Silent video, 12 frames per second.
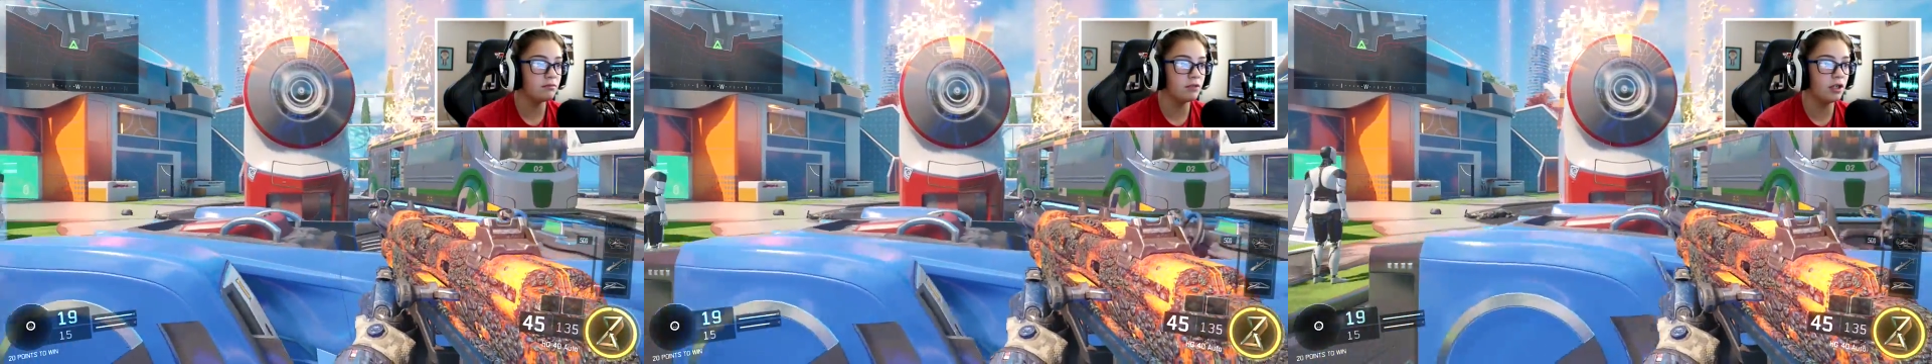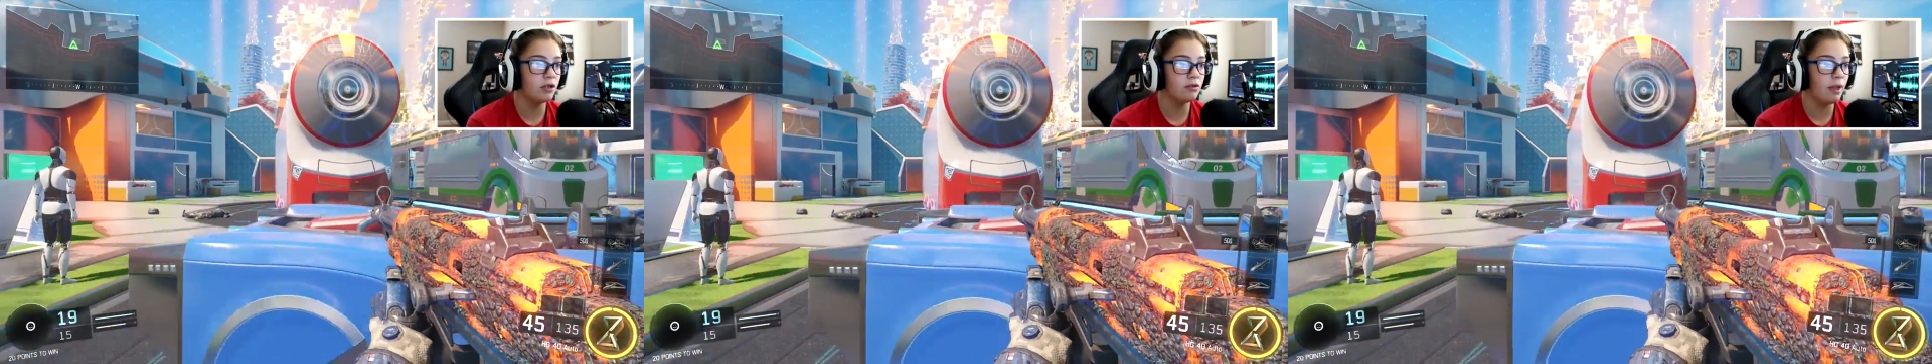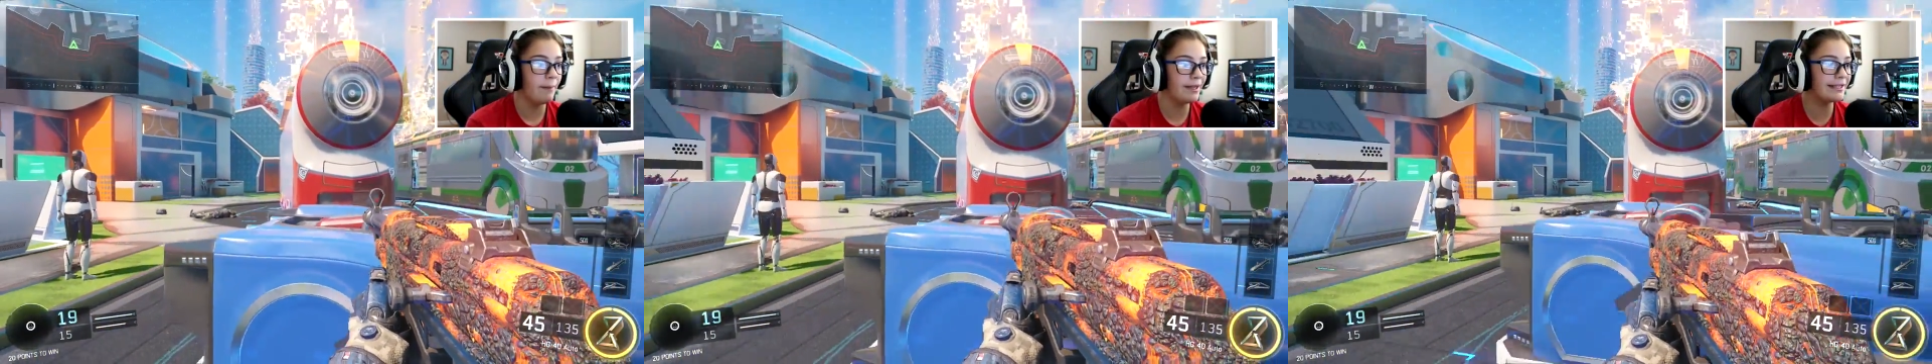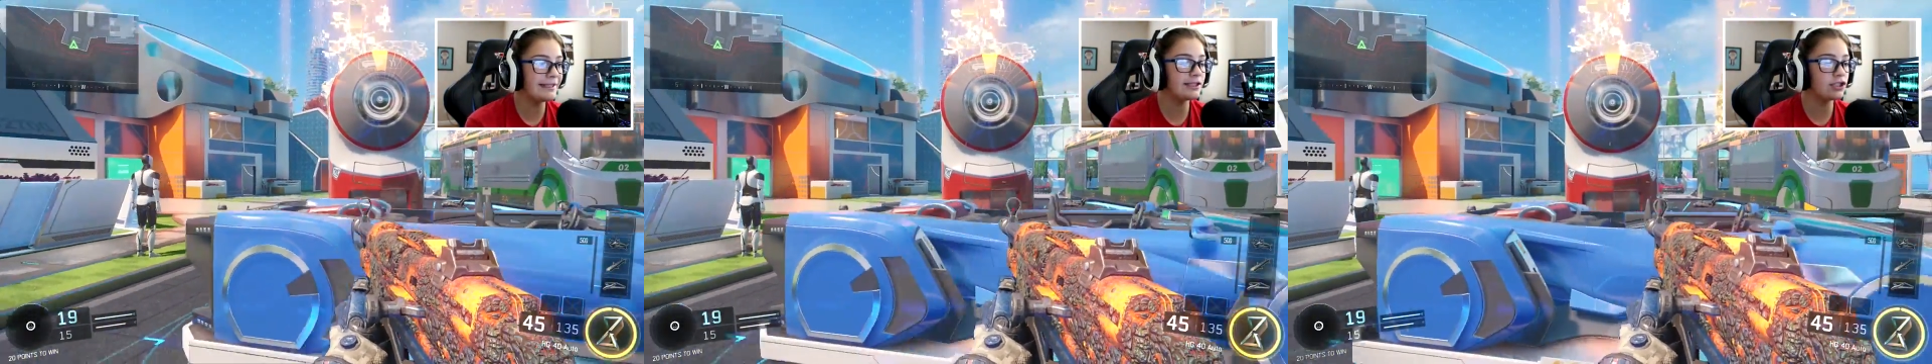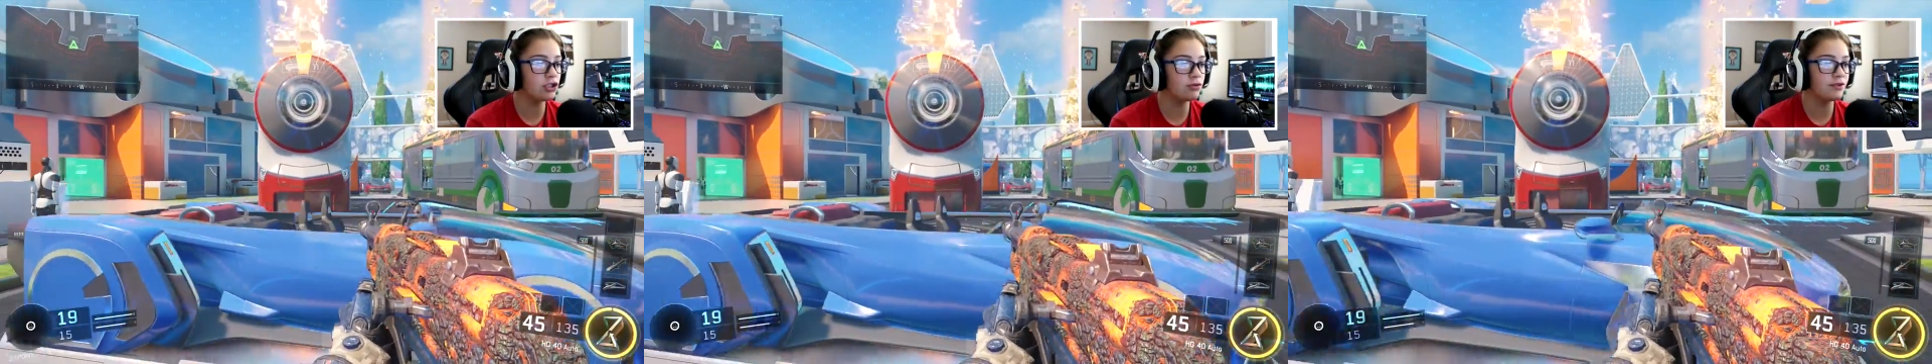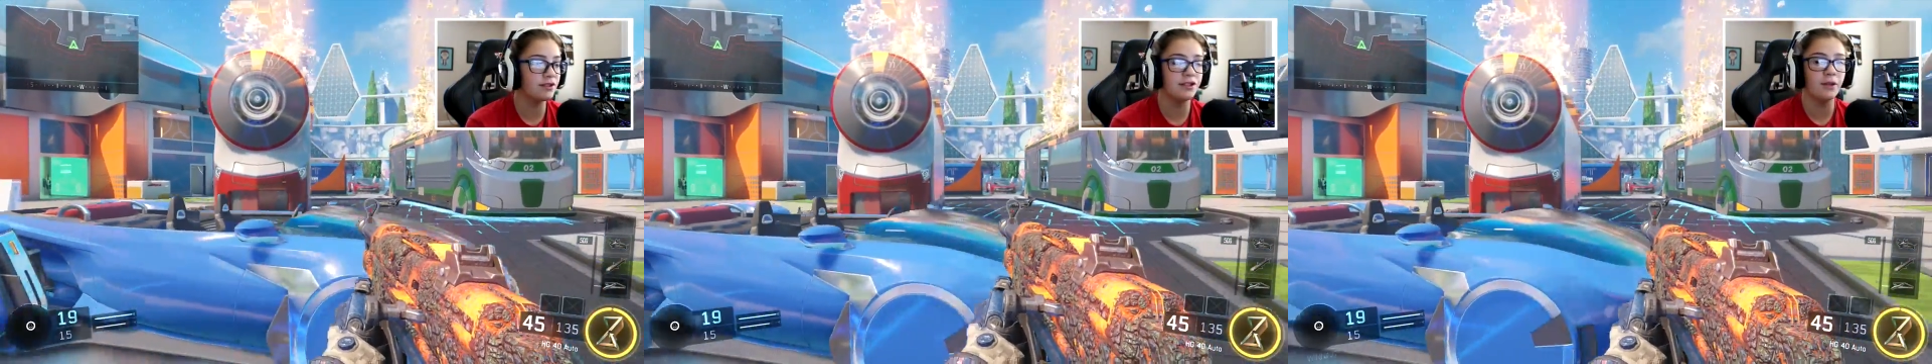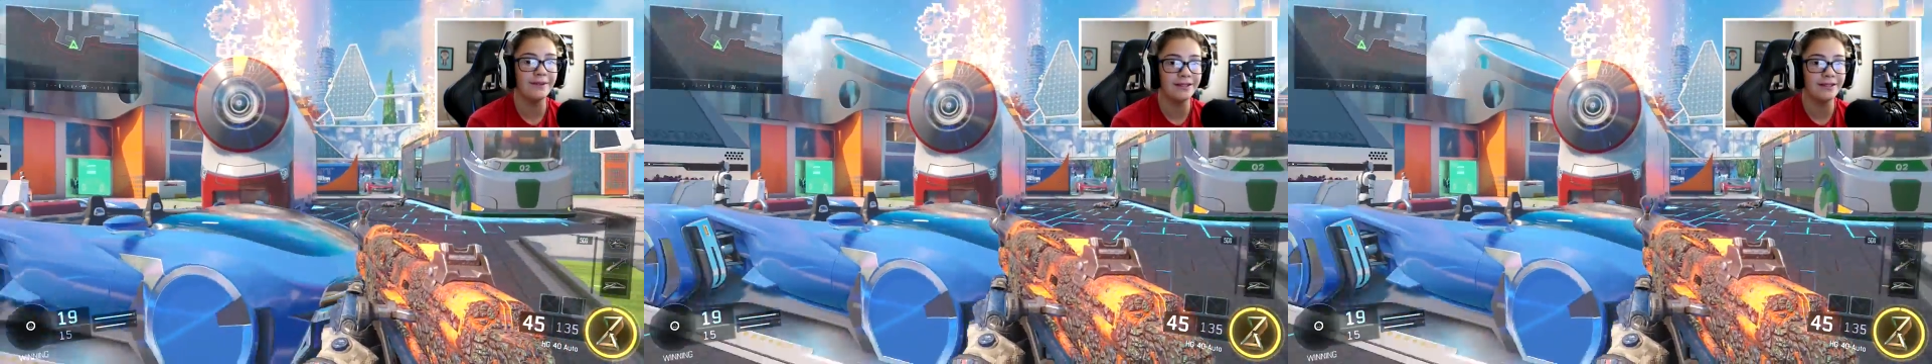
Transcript: You know, not make excuses. No